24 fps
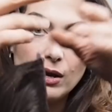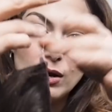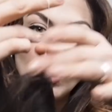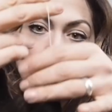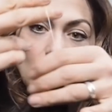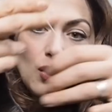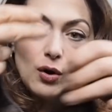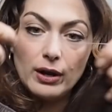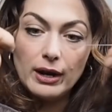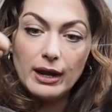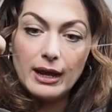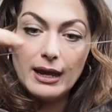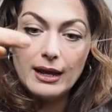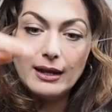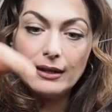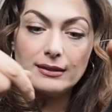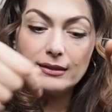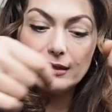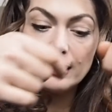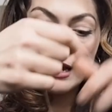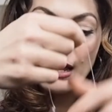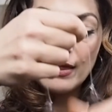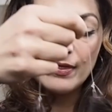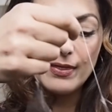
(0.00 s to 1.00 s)
on it,
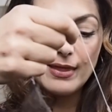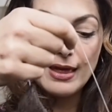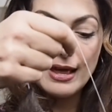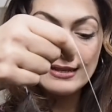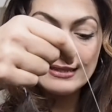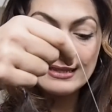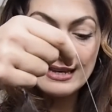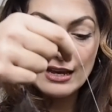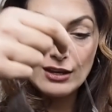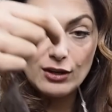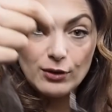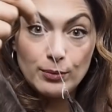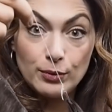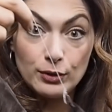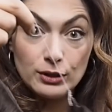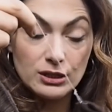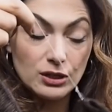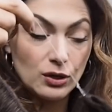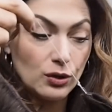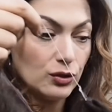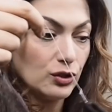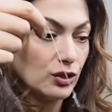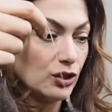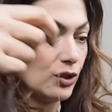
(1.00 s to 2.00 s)
and that's how you put
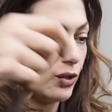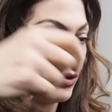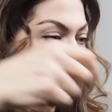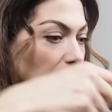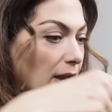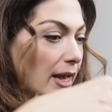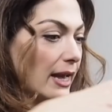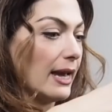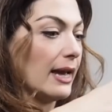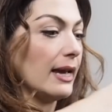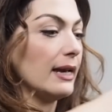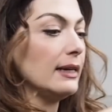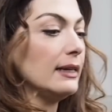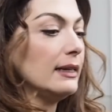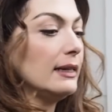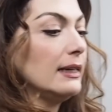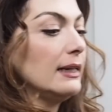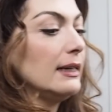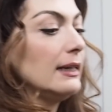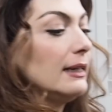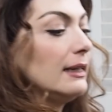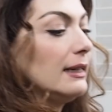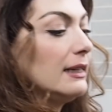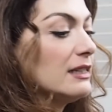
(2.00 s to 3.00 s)
it onto your hair.
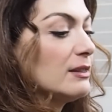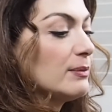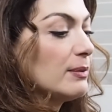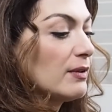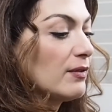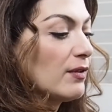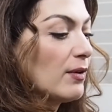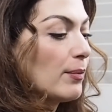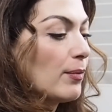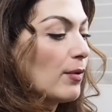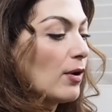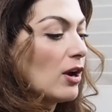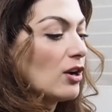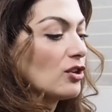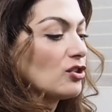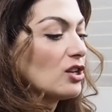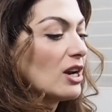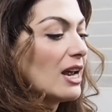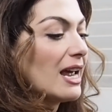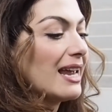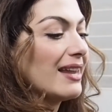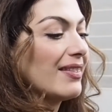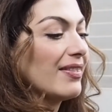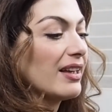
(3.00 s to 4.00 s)
It needs a bit of a brush,
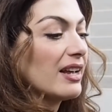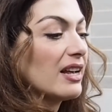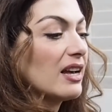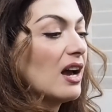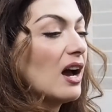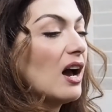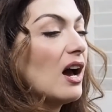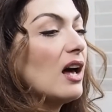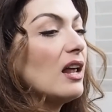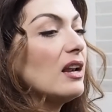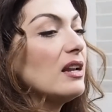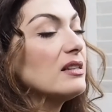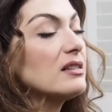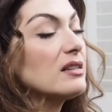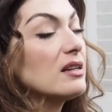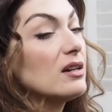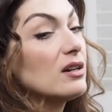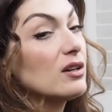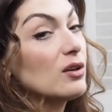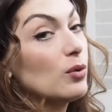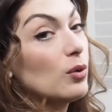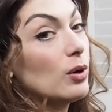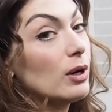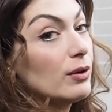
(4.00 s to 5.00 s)
and the colours
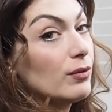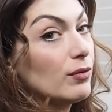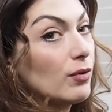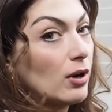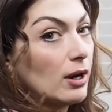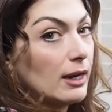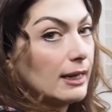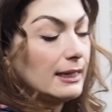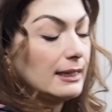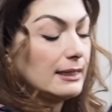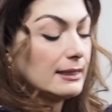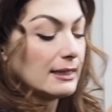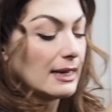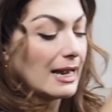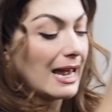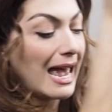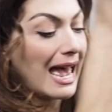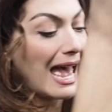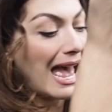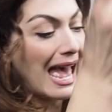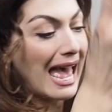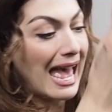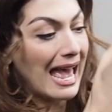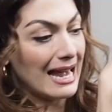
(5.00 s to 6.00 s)
aren't quite right,
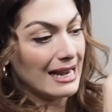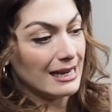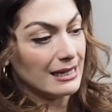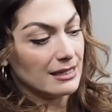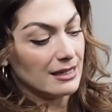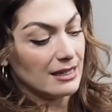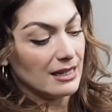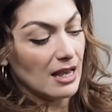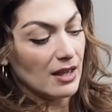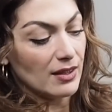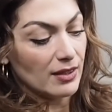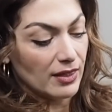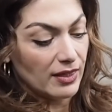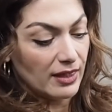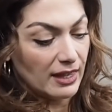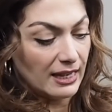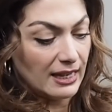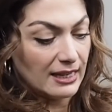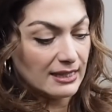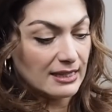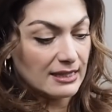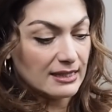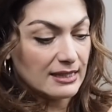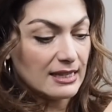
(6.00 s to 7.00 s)
and the other thing
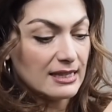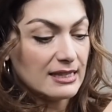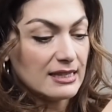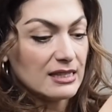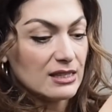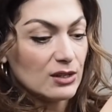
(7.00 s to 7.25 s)
is this is